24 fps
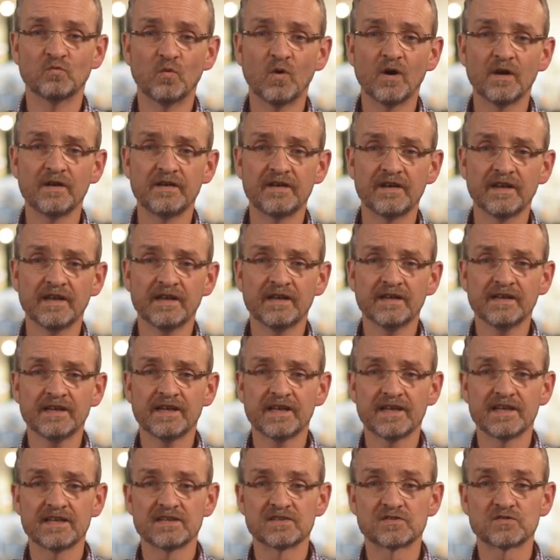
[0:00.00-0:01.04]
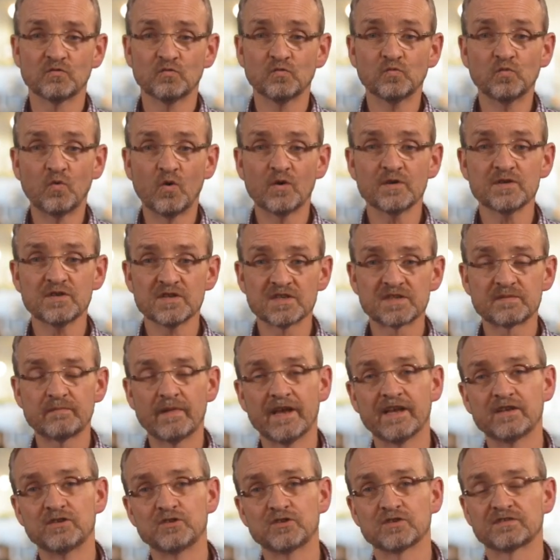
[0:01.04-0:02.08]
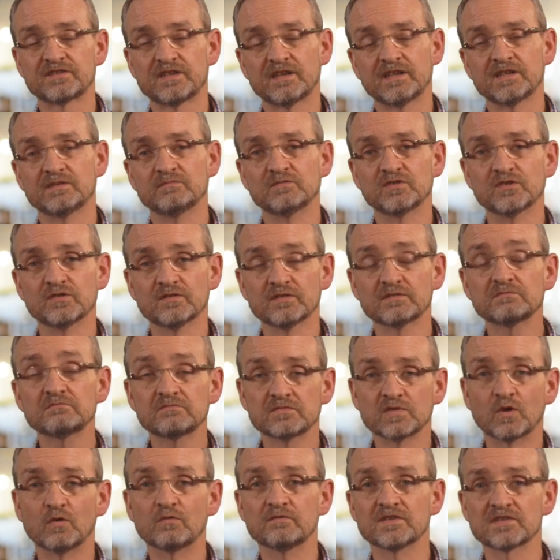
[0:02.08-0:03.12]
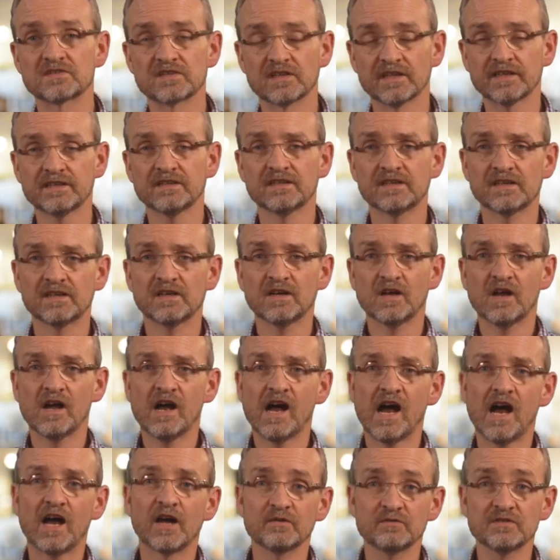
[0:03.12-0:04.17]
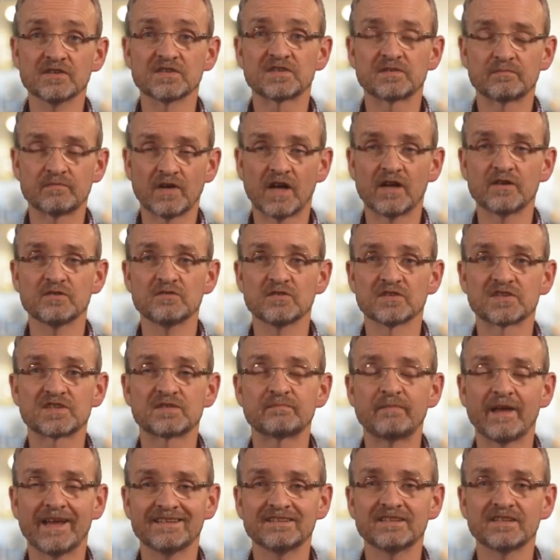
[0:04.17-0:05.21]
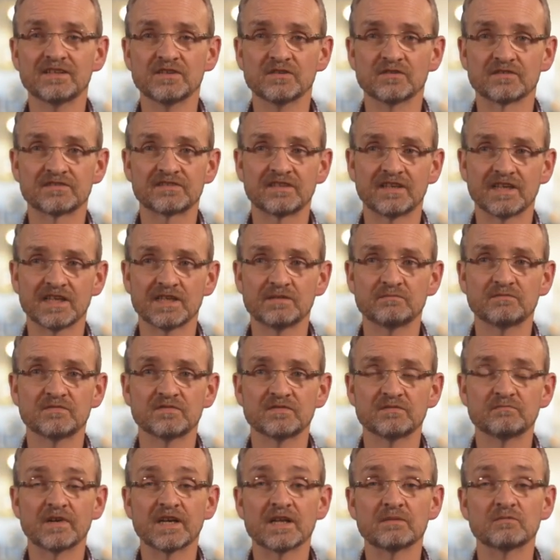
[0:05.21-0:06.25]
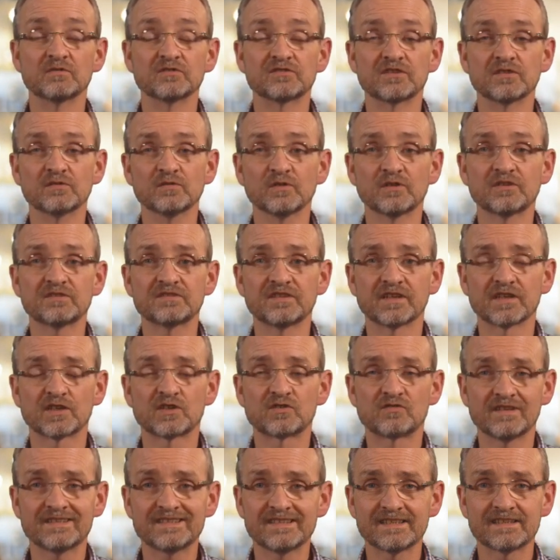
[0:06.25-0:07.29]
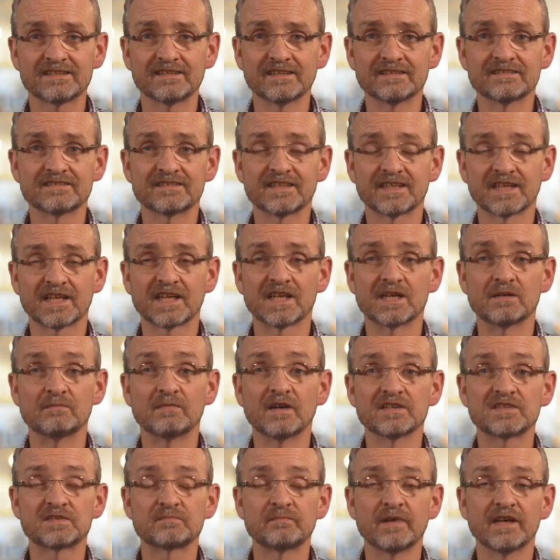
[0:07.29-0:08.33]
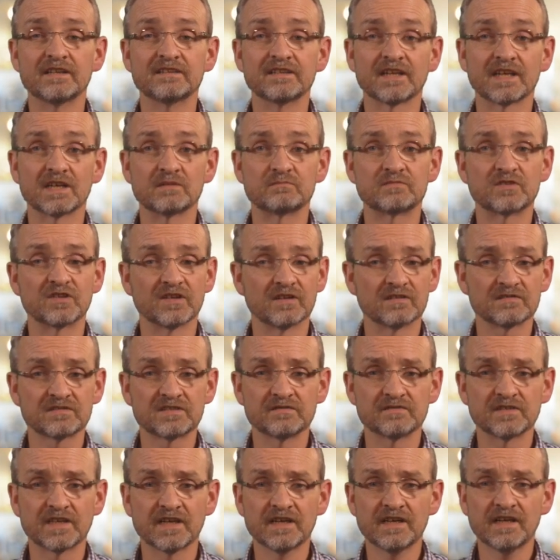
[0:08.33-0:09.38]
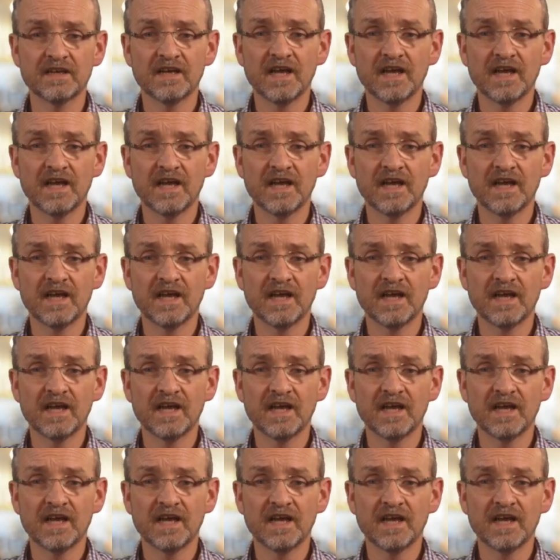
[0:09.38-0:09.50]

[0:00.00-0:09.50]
One is what you spend your time doing, obviously, how you're spending your time, being able to look at it critically and thinking, am I spending it productively?